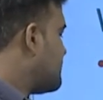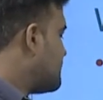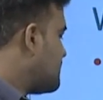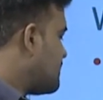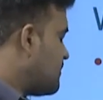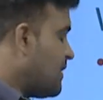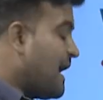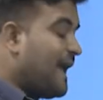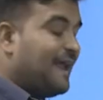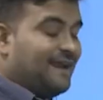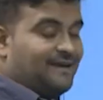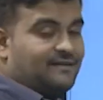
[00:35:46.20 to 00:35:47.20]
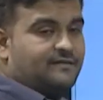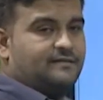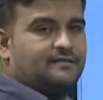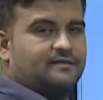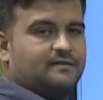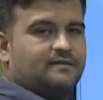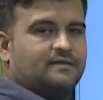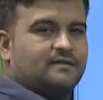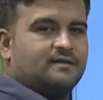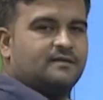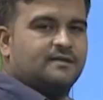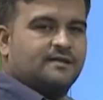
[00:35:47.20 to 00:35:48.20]
cried,
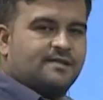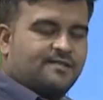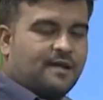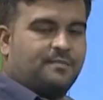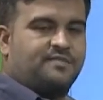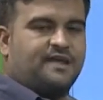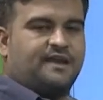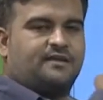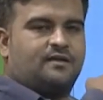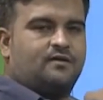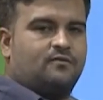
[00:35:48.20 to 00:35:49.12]
subject,